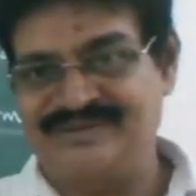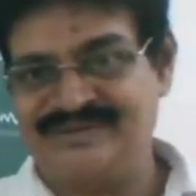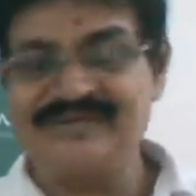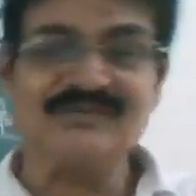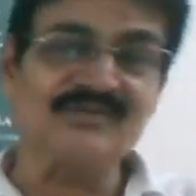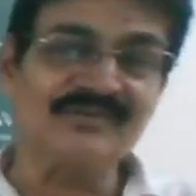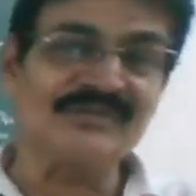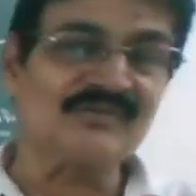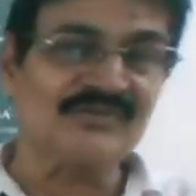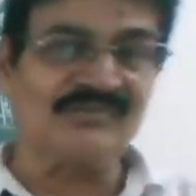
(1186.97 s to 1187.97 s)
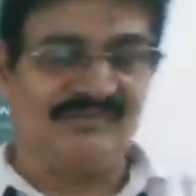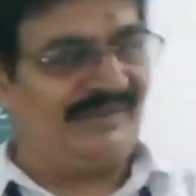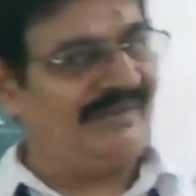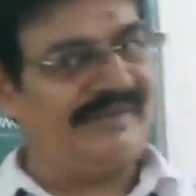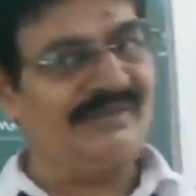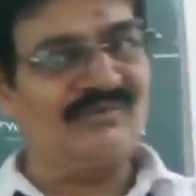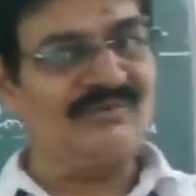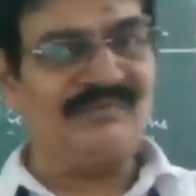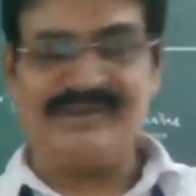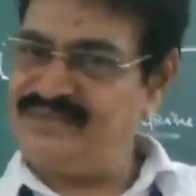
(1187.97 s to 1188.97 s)
into the
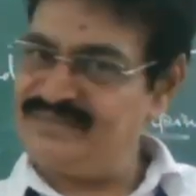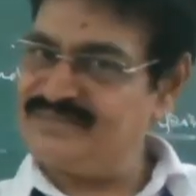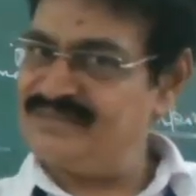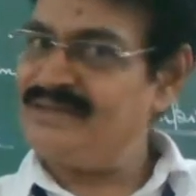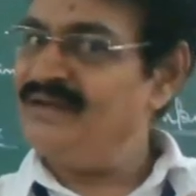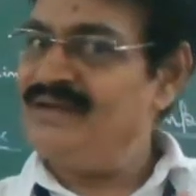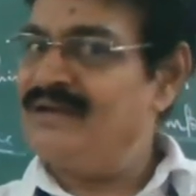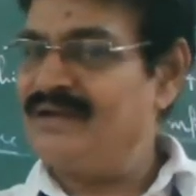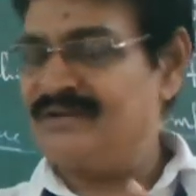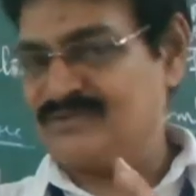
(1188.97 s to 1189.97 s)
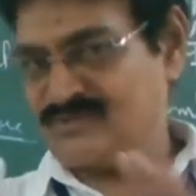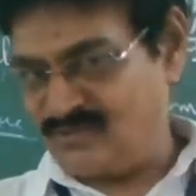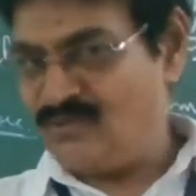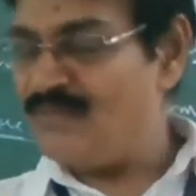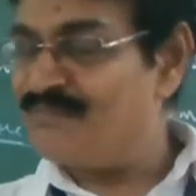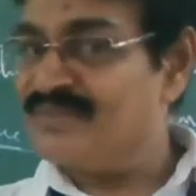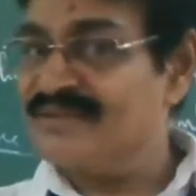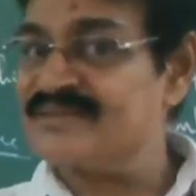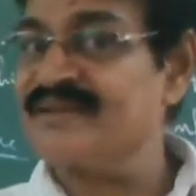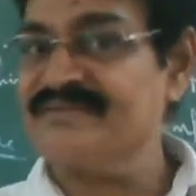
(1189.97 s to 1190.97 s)
into his two
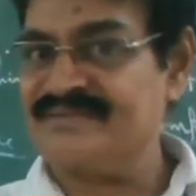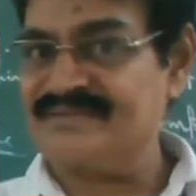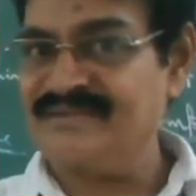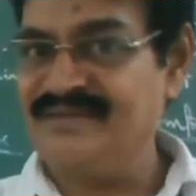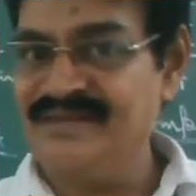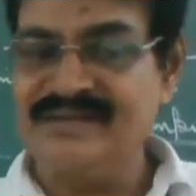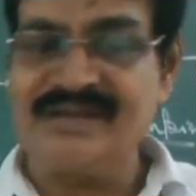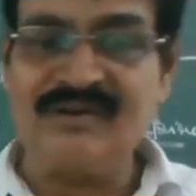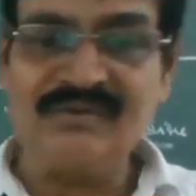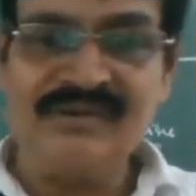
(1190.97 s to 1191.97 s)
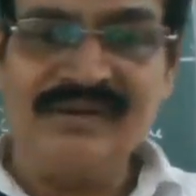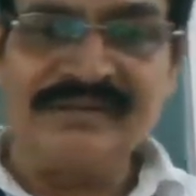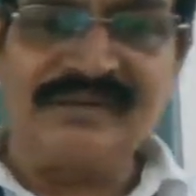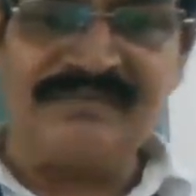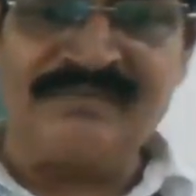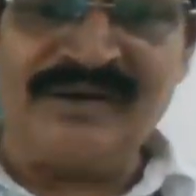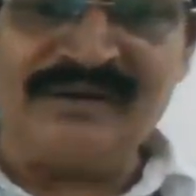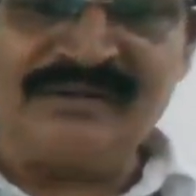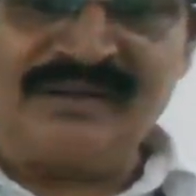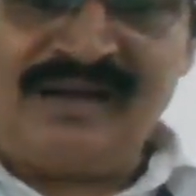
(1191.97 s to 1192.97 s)
sons. Now
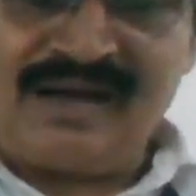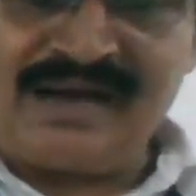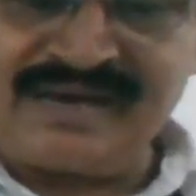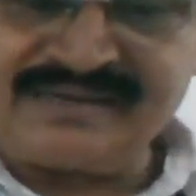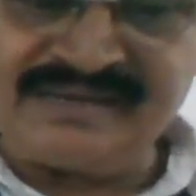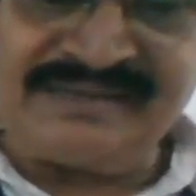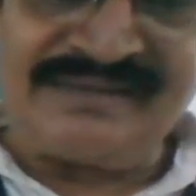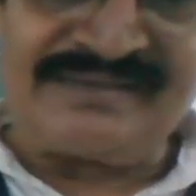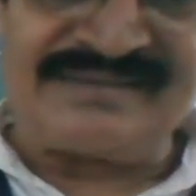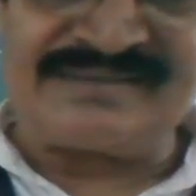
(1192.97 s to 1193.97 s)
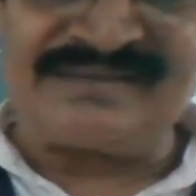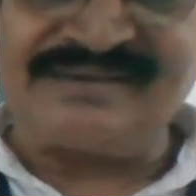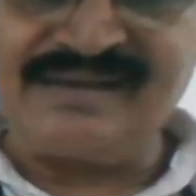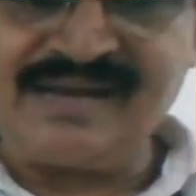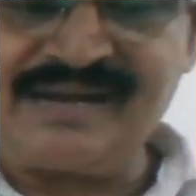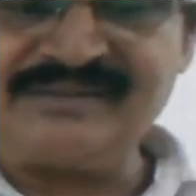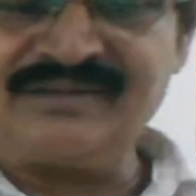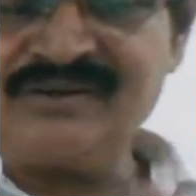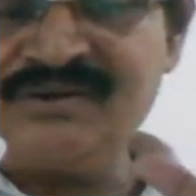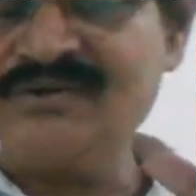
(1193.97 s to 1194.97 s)
the Arcadius and
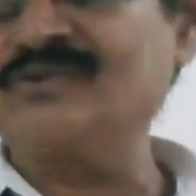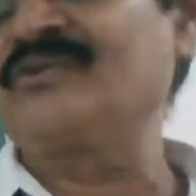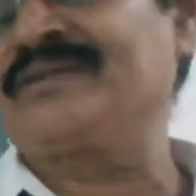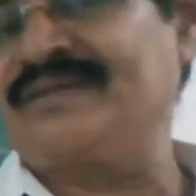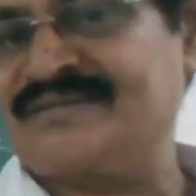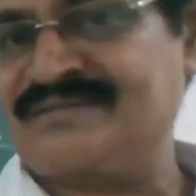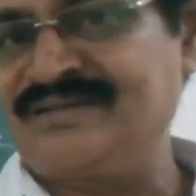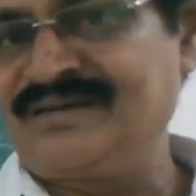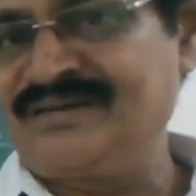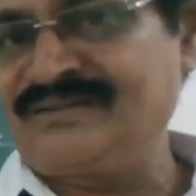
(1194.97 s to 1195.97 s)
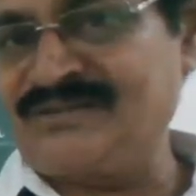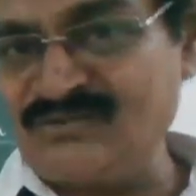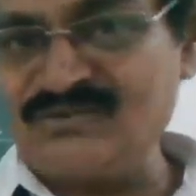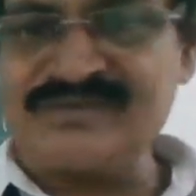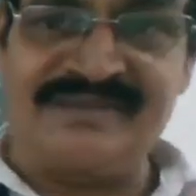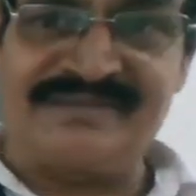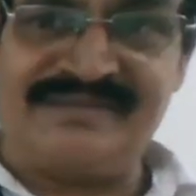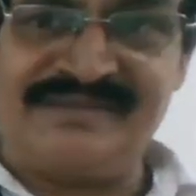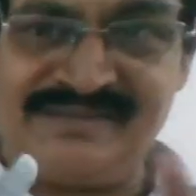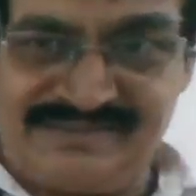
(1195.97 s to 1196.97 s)
the Honorius, the two sons,
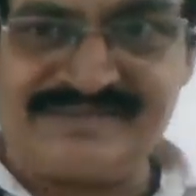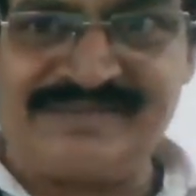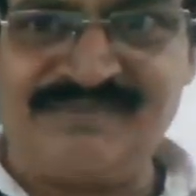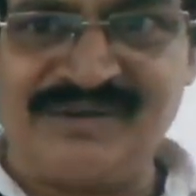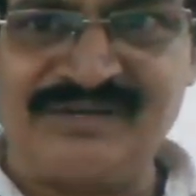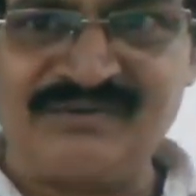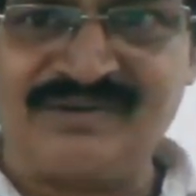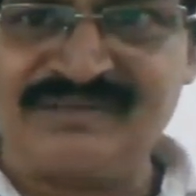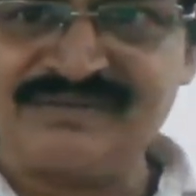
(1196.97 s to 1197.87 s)
his empire was